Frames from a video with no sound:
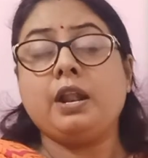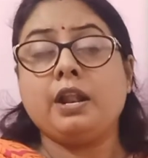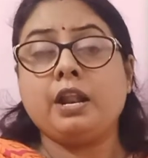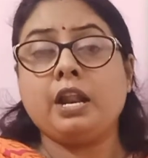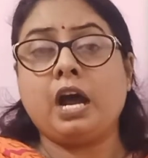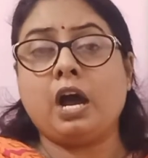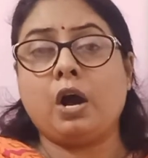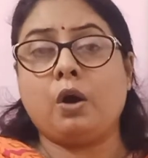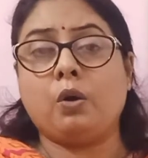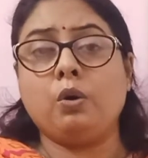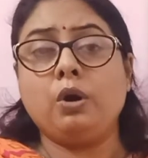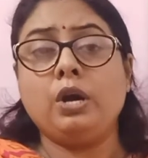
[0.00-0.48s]

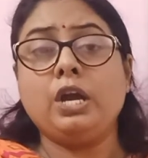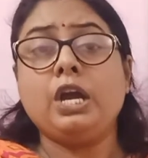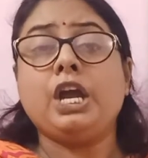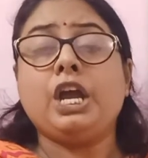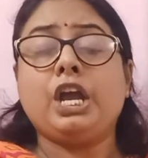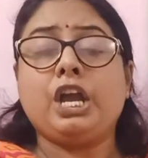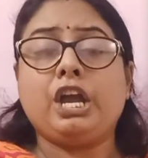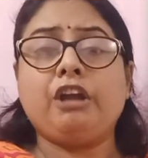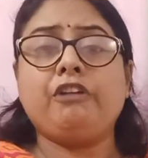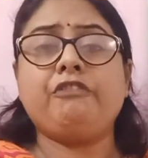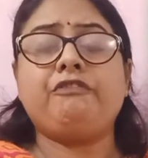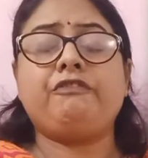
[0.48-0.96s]
Now,
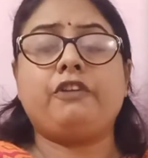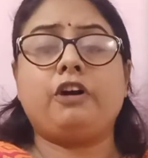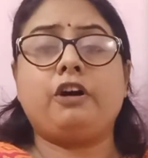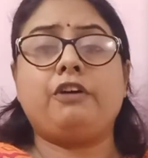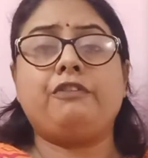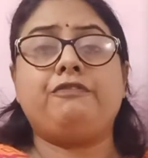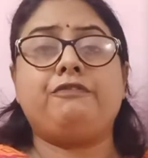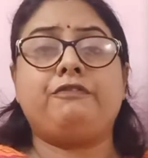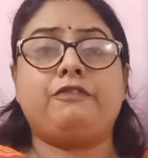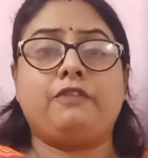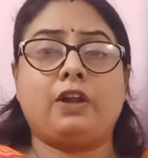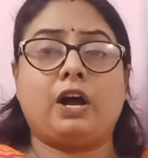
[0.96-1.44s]
if
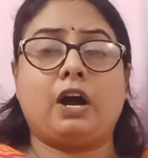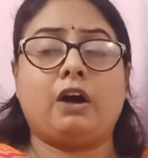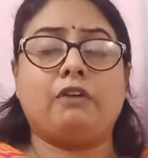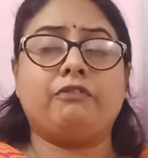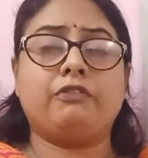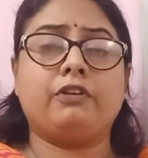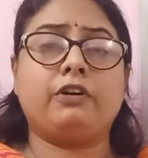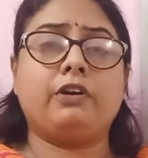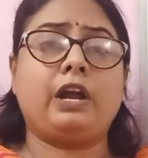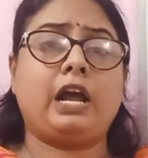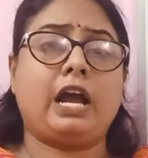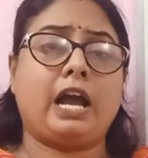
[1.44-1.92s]
a
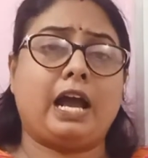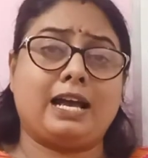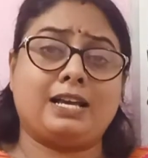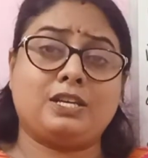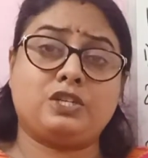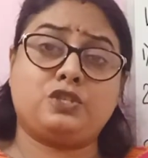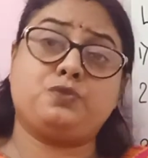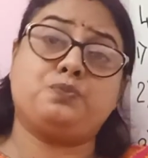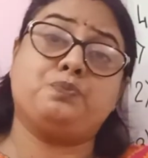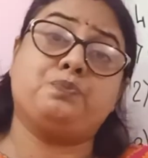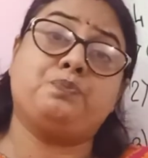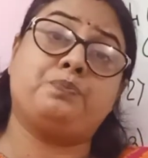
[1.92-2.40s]
flower
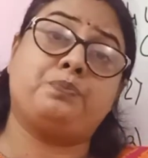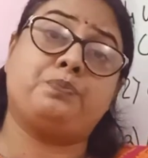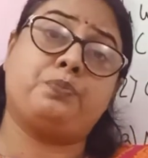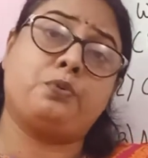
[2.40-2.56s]
has